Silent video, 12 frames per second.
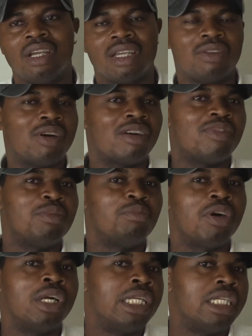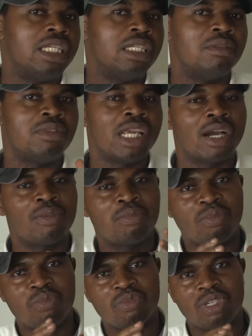I don't have the money. There
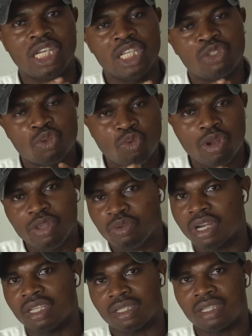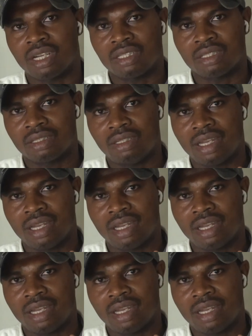are little way you can start.